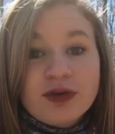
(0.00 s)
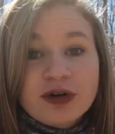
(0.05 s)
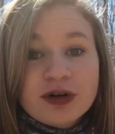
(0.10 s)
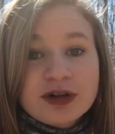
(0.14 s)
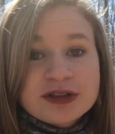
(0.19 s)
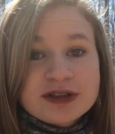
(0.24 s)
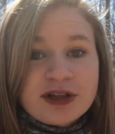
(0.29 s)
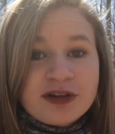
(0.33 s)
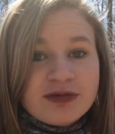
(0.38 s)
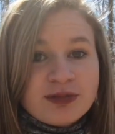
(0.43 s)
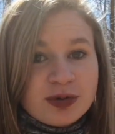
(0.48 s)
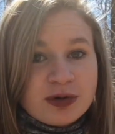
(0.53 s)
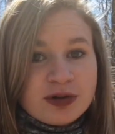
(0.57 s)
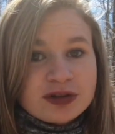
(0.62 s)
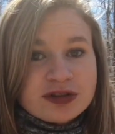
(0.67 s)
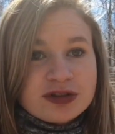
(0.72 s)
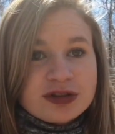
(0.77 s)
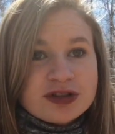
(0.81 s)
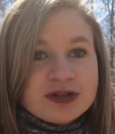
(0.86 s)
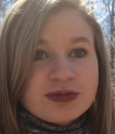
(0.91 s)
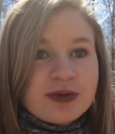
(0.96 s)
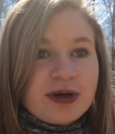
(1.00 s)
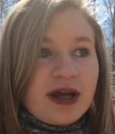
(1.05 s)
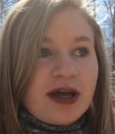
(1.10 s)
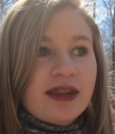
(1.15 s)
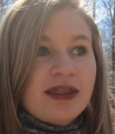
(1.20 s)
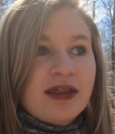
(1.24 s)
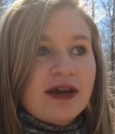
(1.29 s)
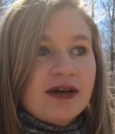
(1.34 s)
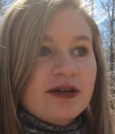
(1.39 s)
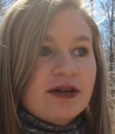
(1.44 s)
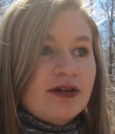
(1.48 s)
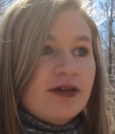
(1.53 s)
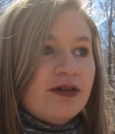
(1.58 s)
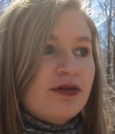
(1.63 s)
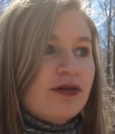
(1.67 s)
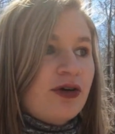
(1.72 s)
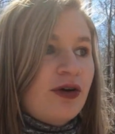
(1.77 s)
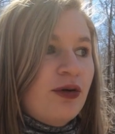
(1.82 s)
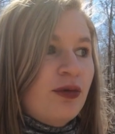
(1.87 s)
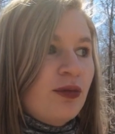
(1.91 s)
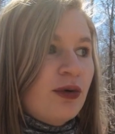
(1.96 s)
For self-portraits, when I think of
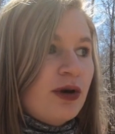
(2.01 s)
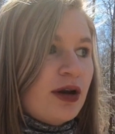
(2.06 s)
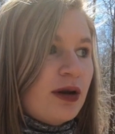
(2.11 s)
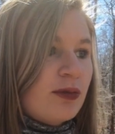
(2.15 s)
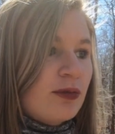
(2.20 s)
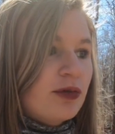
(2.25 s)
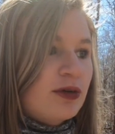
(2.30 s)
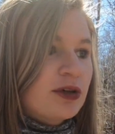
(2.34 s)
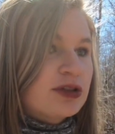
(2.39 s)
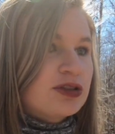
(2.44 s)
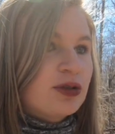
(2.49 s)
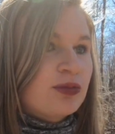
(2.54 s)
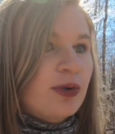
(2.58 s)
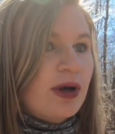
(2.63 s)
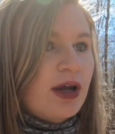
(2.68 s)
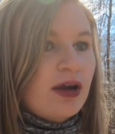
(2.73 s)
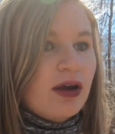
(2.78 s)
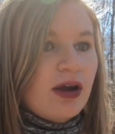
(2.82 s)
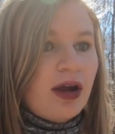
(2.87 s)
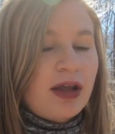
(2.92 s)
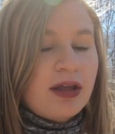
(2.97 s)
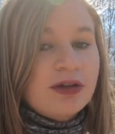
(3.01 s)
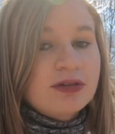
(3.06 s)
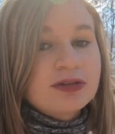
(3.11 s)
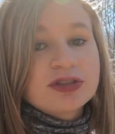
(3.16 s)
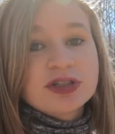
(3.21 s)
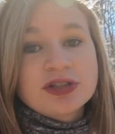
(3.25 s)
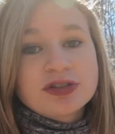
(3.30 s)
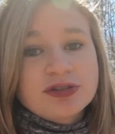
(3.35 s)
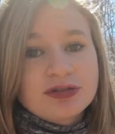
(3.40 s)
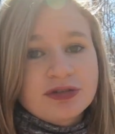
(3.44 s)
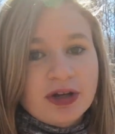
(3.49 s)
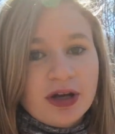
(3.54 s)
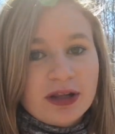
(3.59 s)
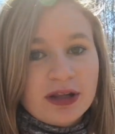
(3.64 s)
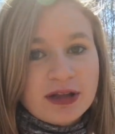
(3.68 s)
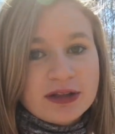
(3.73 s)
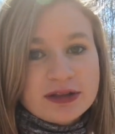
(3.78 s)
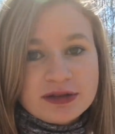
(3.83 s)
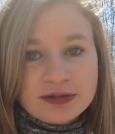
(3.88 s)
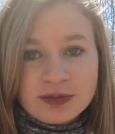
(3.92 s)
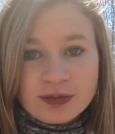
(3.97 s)
what I'm going to wear, I usually do not
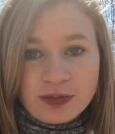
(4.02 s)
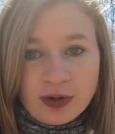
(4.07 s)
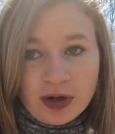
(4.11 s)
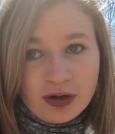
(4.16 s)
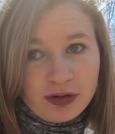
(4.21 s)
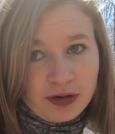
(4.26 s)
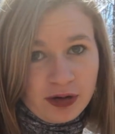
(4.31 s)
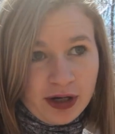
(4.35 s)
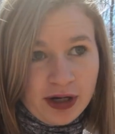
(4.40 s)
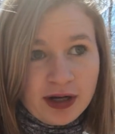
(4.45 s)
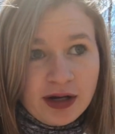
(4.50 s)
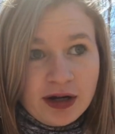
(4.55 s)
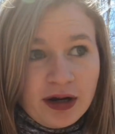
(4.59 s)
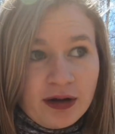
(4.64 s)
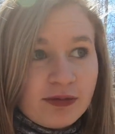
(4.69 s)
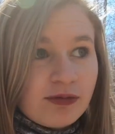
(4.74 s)
like to wear green.